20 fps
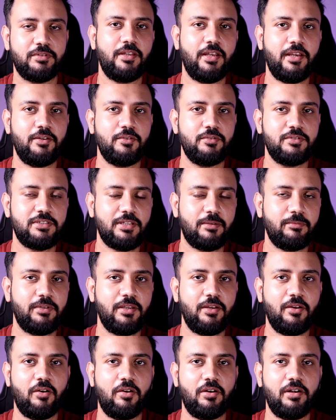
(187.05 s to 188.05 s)
They use
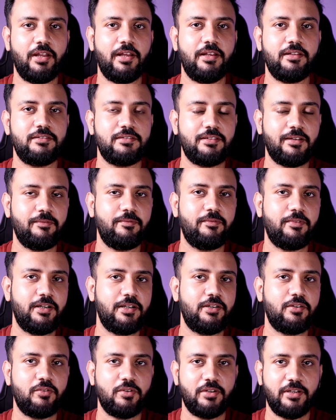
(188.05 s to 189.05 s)
something called as
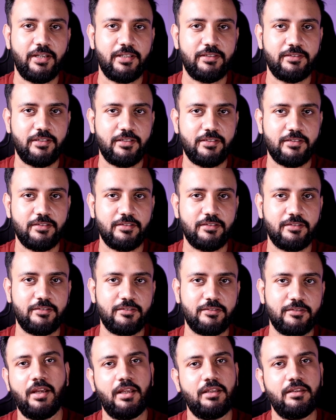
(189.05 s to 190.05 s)
Subword tokenization.
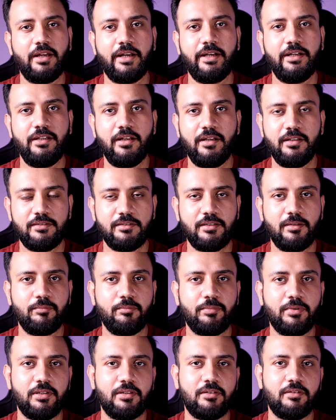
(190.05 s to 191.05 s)
And the idea is
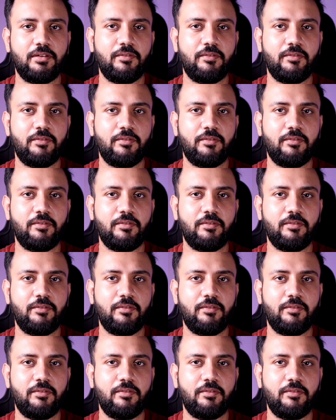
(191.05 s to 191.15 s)
simple.